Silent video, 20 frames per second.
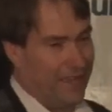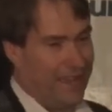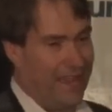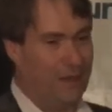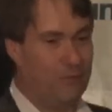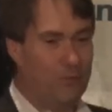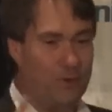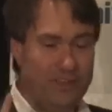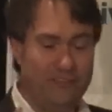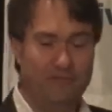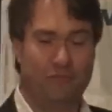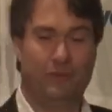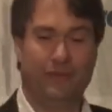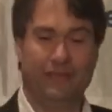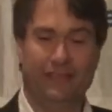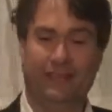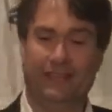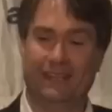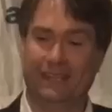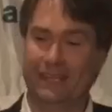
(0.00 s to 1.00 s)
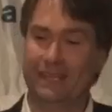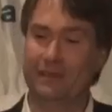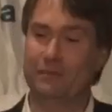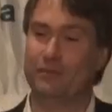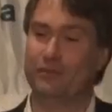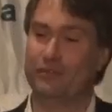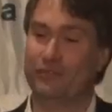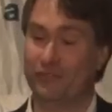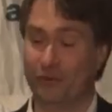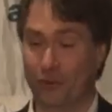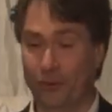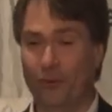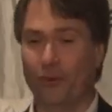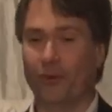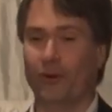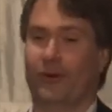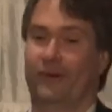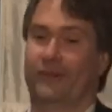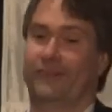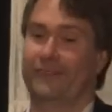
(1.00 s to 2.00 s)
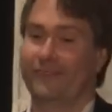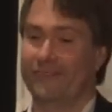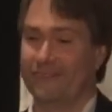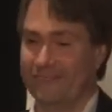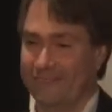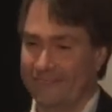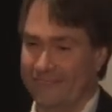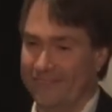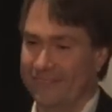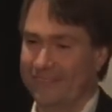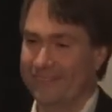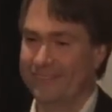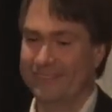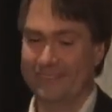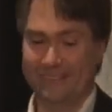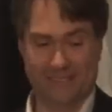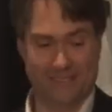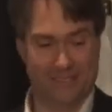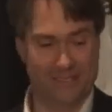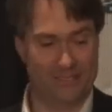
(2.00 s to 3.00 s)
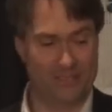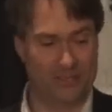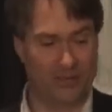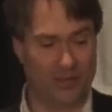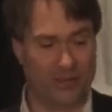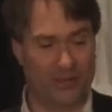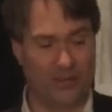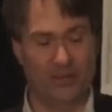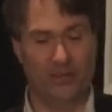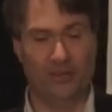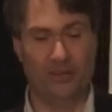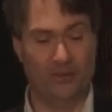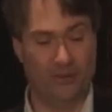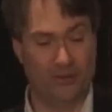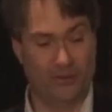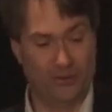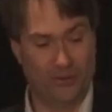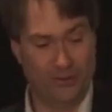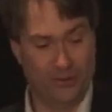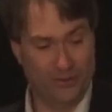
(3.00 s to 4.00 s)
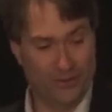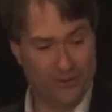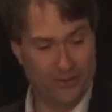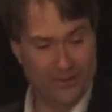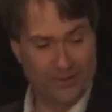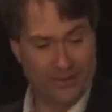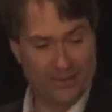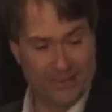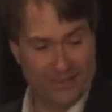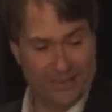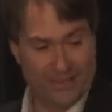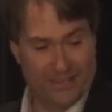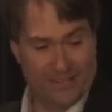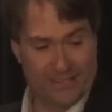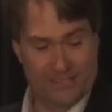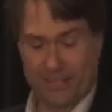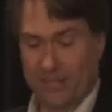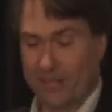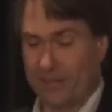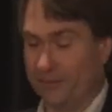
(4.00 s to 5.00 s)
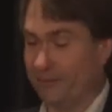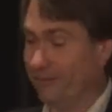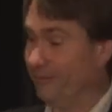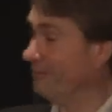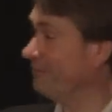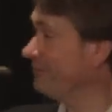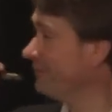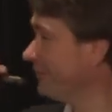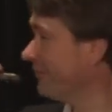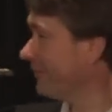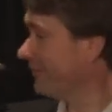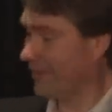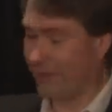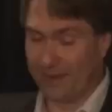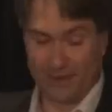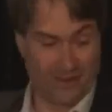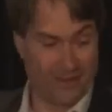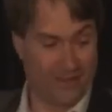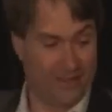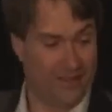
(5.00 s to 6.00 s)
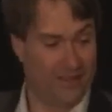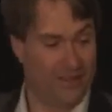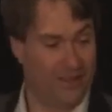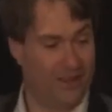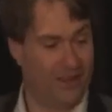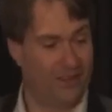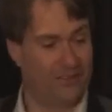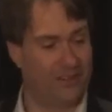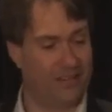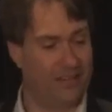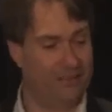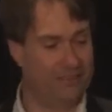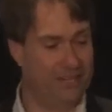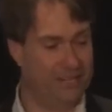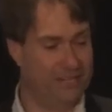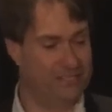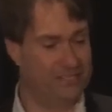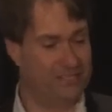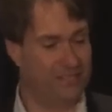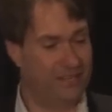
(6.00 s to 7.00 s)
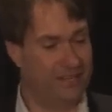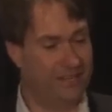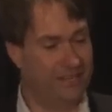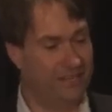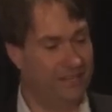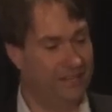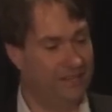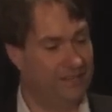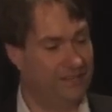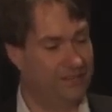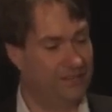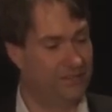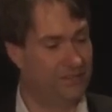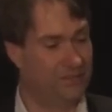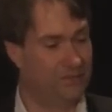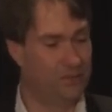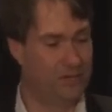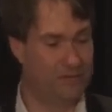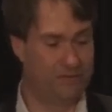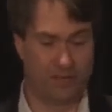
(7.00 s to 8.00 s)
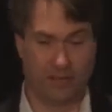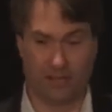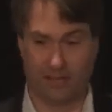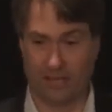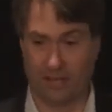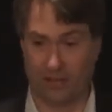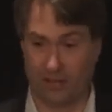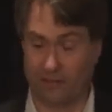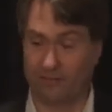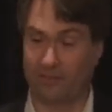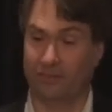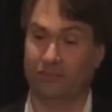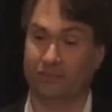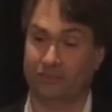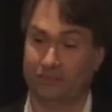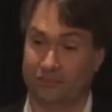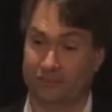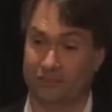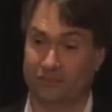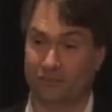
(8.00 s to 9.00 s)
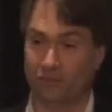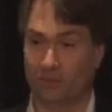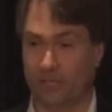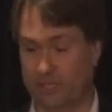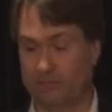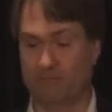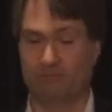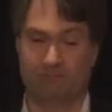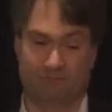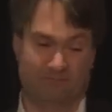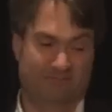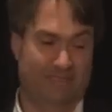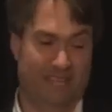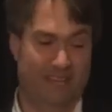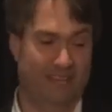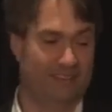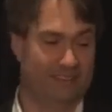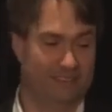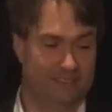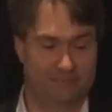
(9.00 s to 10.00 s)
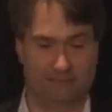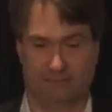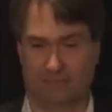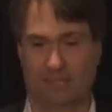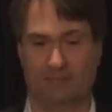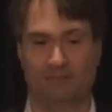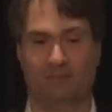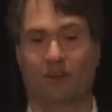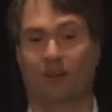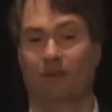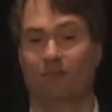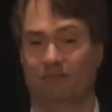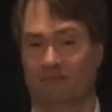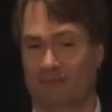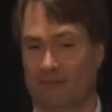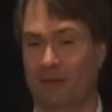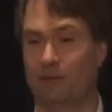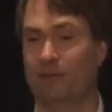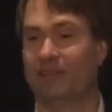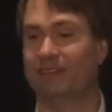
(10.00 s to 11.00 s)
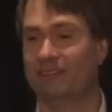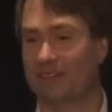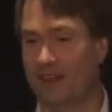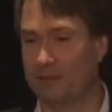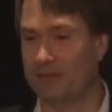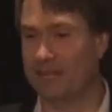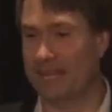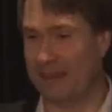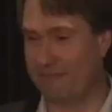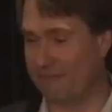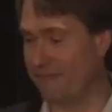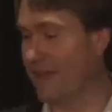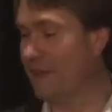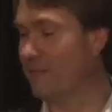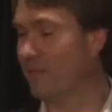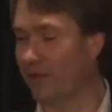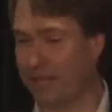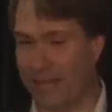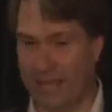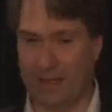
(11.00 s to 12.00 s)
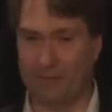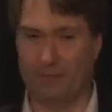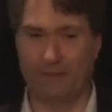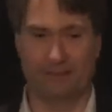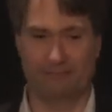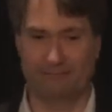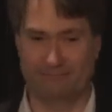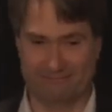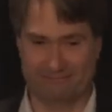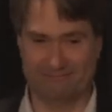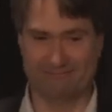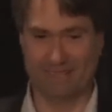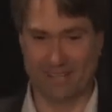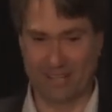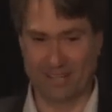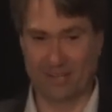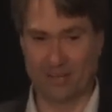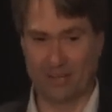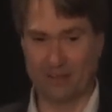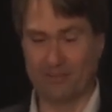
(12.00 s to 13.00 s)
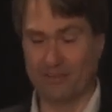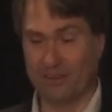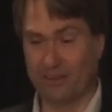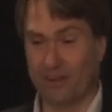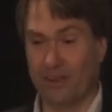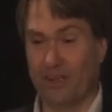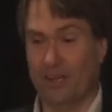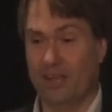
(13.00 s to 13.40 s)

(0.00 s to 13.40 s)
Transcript: And we've been here before. This is not new. So, on the left-hand side here, we've got an iPhone, which, yeah, I'm in that fanboy camp. I got an iPhone.